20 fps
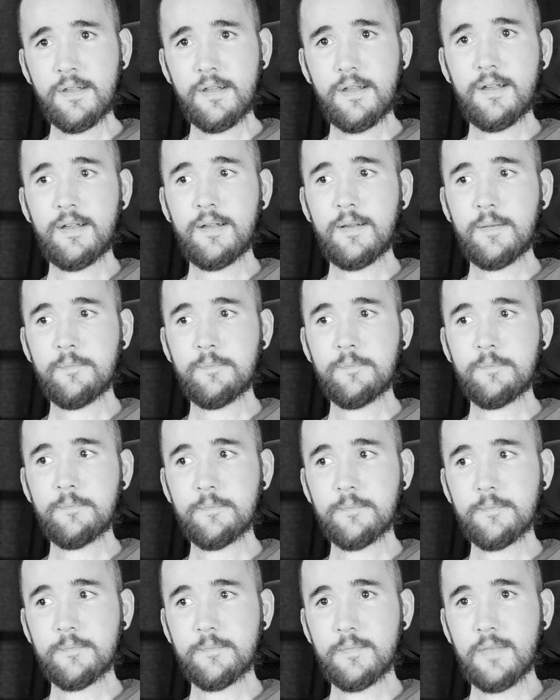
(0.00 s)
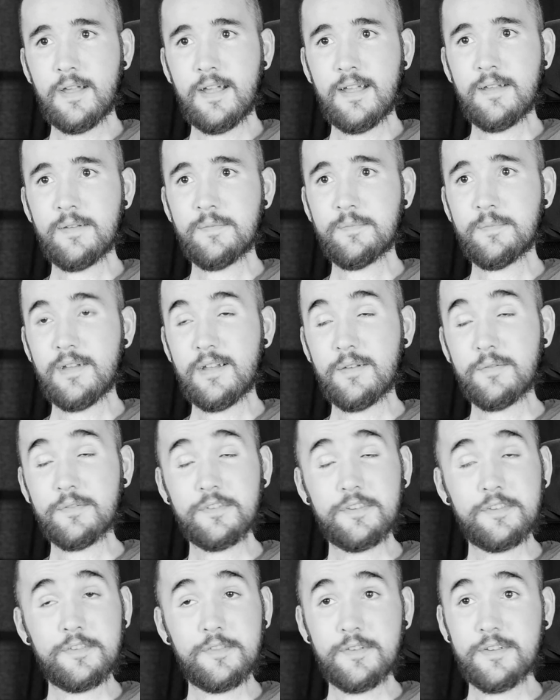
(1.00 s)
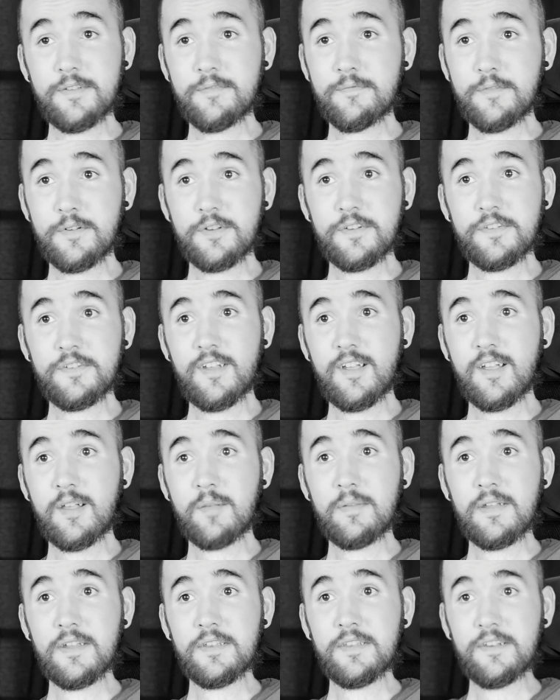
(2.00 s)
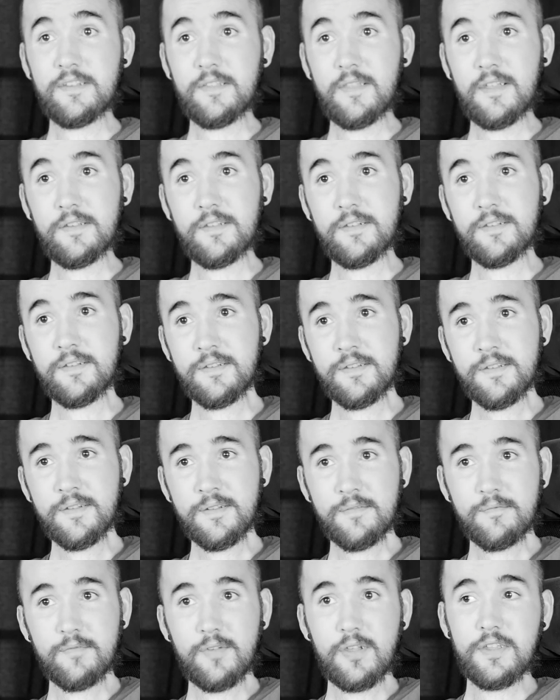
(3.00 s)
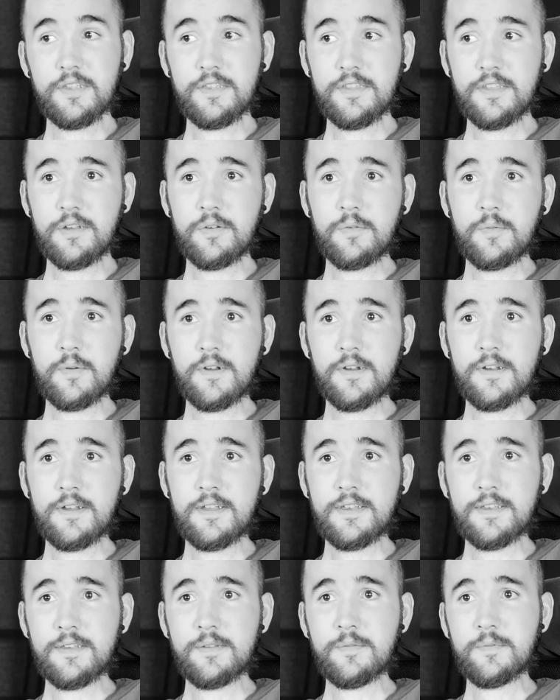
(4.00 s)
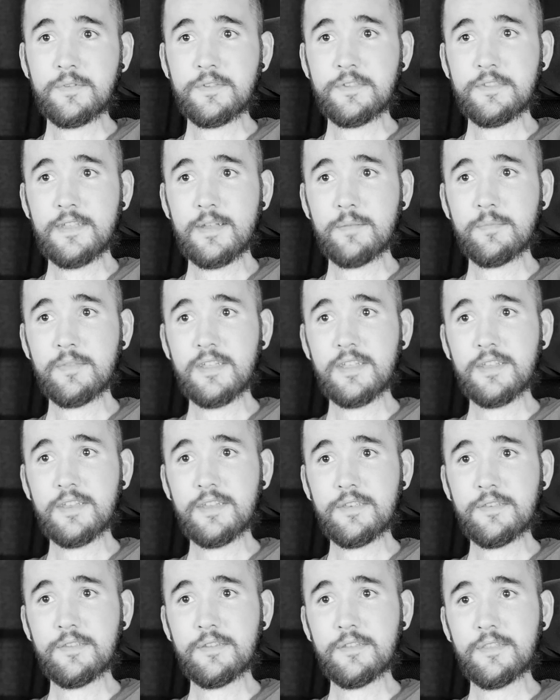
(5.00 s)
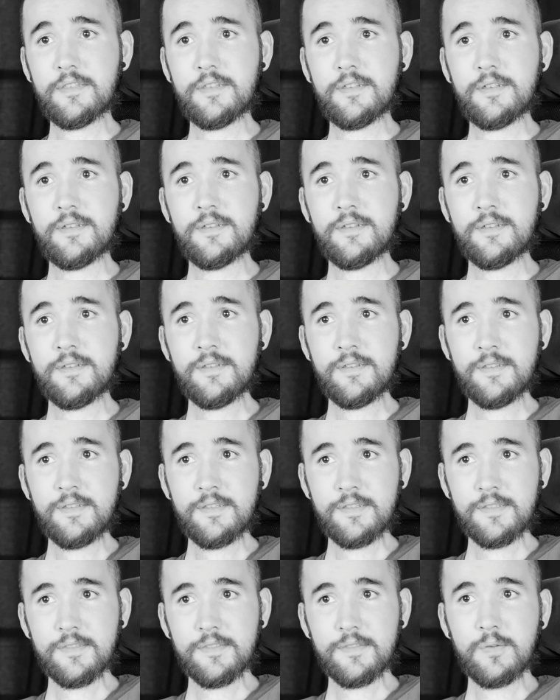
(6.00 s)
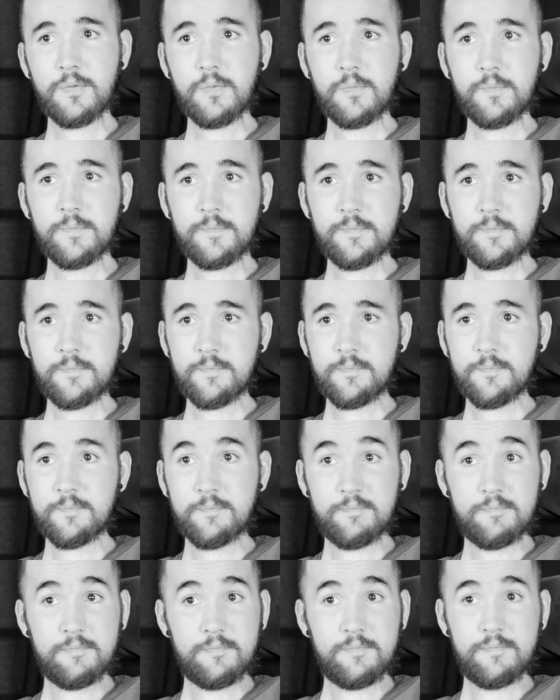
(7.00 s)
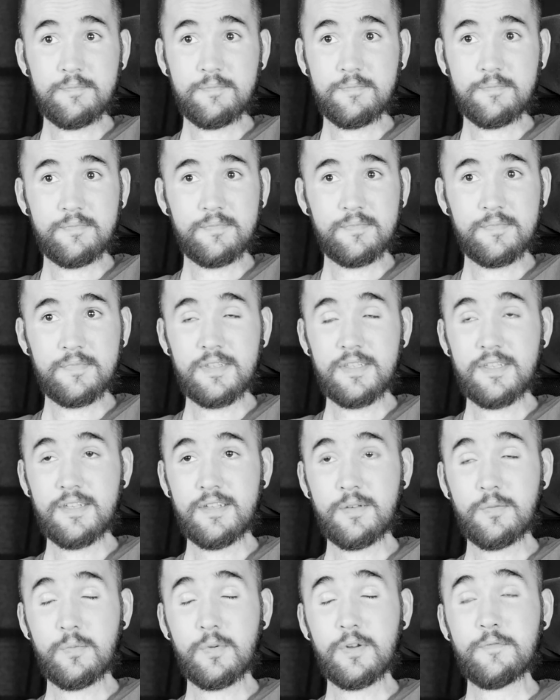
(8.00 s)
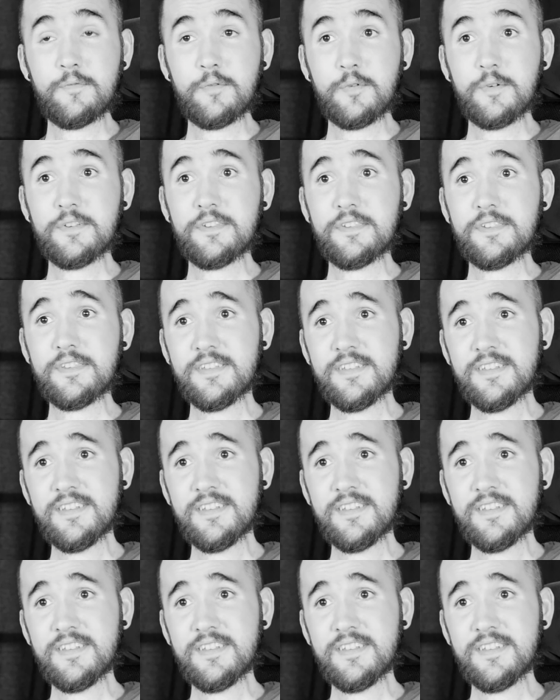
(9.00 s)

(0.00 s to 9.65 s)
I was just looking for a job. I had done a lot of volunteer work, and it was time to get into the workforce.